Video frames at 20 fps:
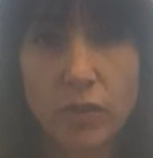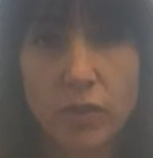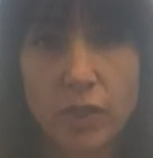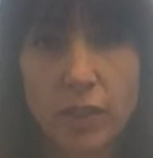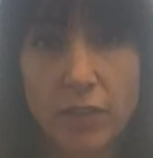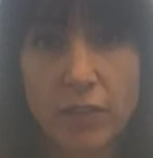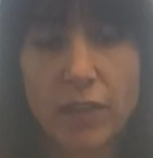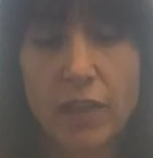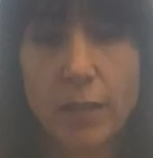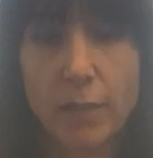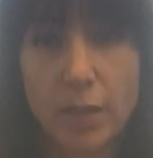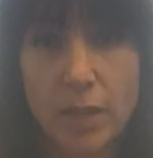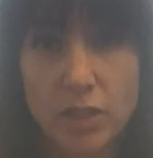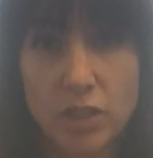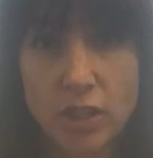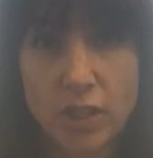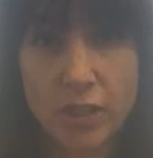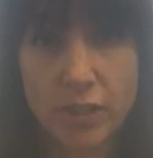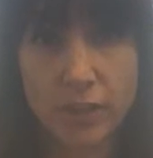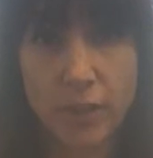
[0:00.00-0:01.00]
giving that
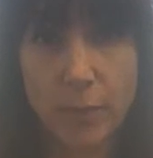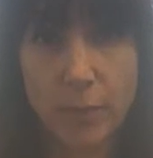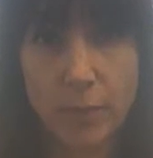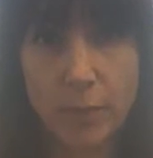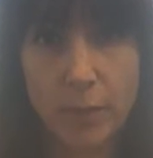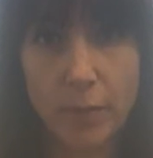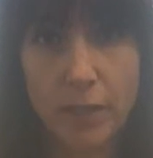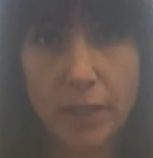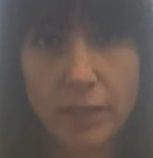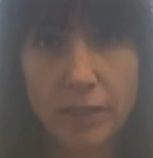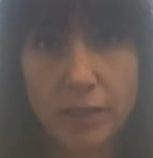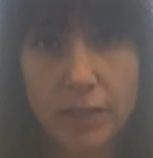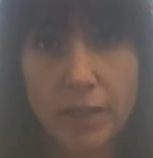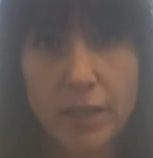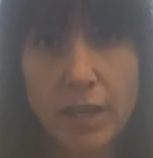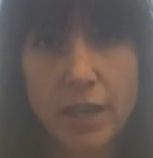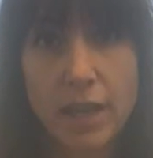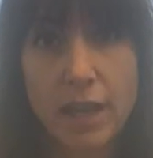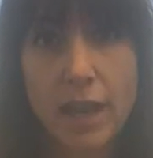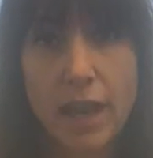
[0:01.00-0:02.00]
patient a supplement.
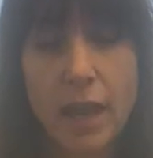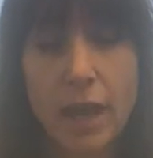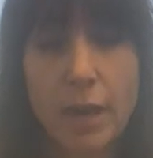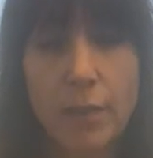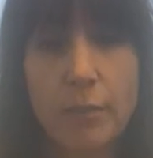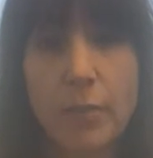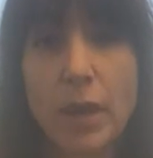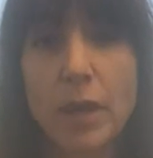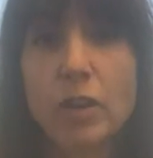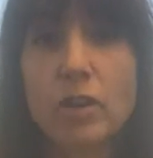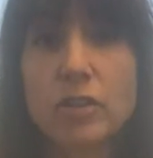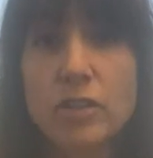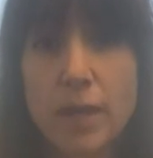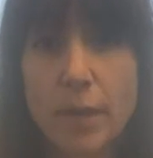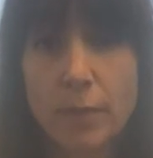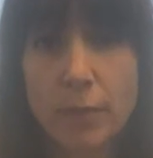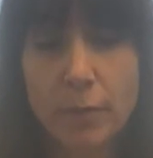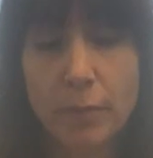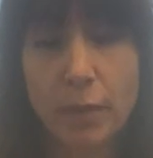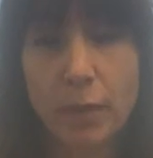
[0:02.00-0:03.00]
A better
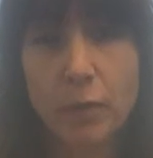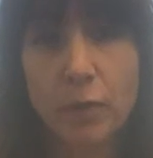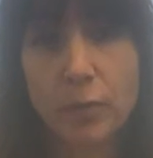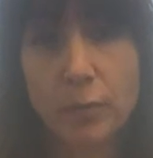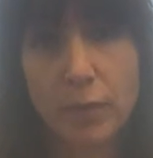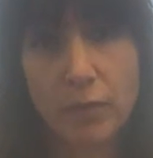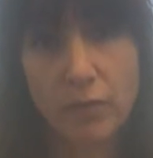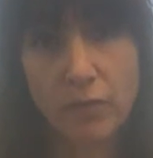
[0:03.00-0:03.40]
supplement would be